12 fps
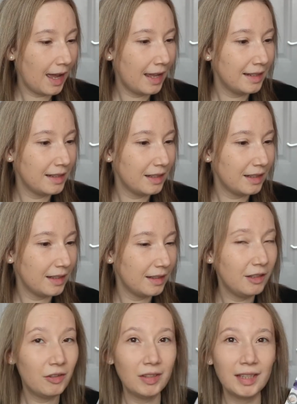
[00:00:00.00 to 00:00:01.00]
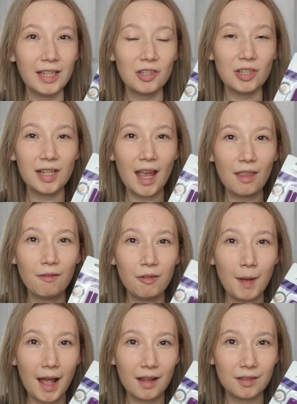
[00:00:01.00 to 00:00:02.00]
And you can literally get them
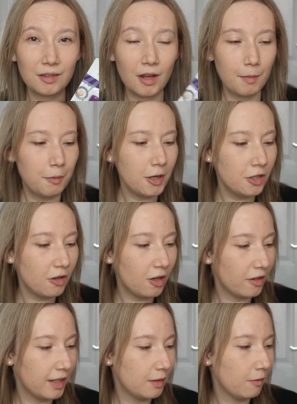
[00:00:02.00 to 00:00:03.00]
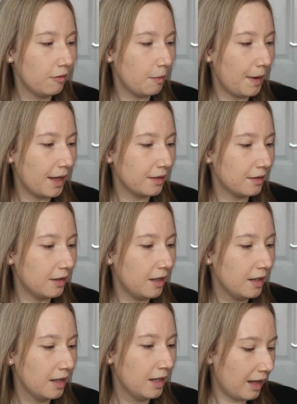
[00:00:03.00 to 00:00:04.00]
from Asda. I'm pretty sure I got this one from
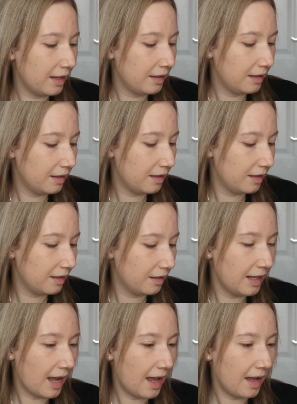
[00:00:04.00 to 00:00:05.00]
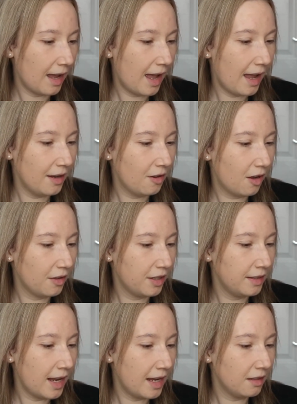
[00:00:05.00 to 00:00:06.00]
Asda. And yeah, I got the
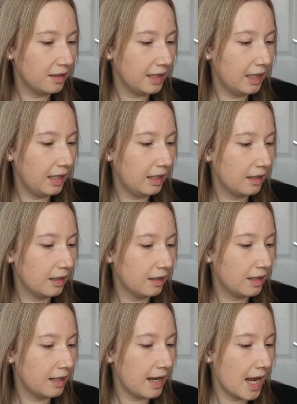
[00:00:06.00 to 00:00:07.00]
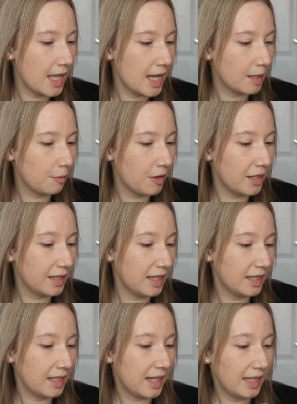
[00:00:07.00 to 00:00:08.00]
Nailene, the Nail Expert
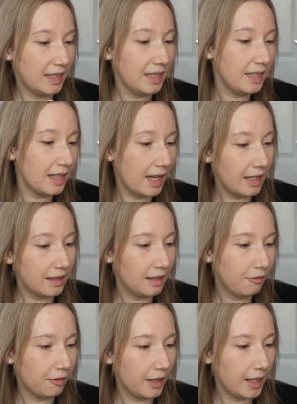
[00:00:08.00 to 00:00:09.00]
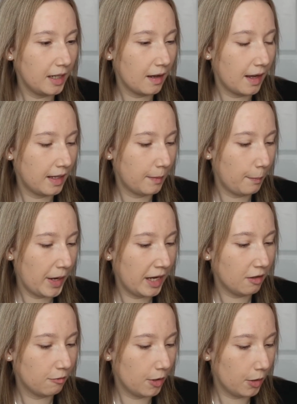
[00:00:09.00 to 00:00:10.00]
since 1983 in
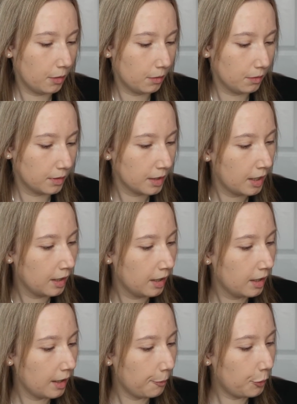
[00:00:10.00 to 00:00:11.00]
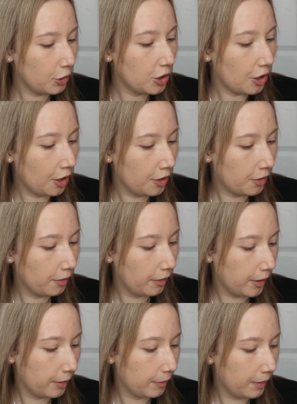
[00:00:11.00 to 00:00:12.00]
Pink Rose. Brush on
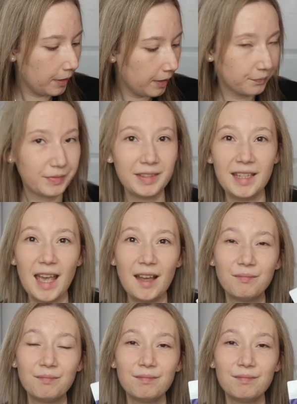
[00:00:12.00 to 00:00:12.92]
glue. Yeah,